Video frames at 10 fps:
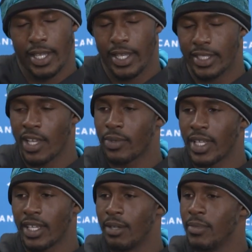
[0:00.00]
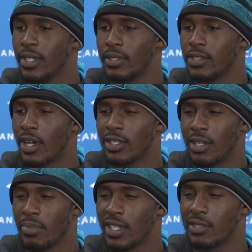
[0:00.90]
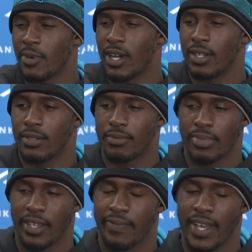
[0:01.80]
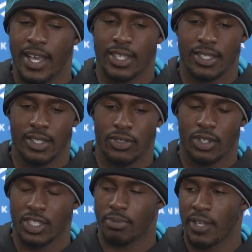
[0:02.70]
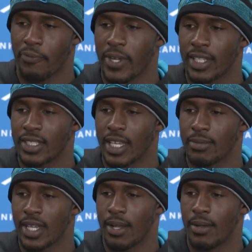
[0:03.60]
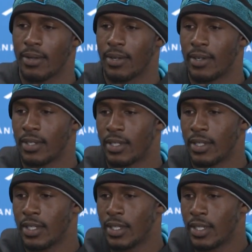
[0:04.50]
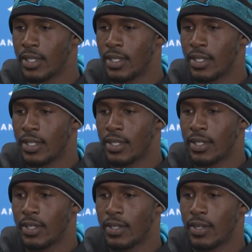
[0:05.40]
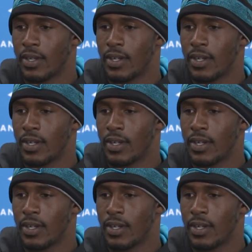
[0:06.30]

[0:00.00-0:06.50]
and take what they give me, just go out there and play smart, play fast, and you know, just play free at the same time. How encouraging was it